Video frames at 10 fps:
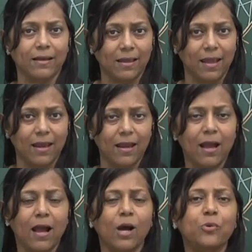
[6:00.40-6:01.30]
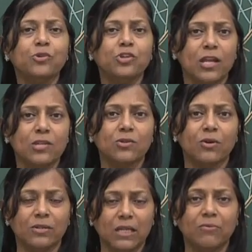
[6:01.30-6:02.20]
again how you change
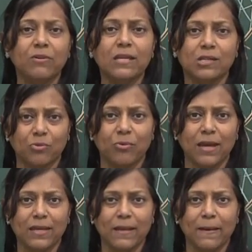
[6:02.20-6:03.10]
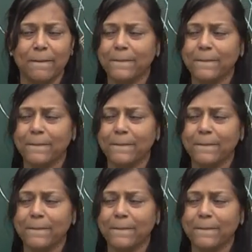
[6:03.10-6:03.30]
degree to radian.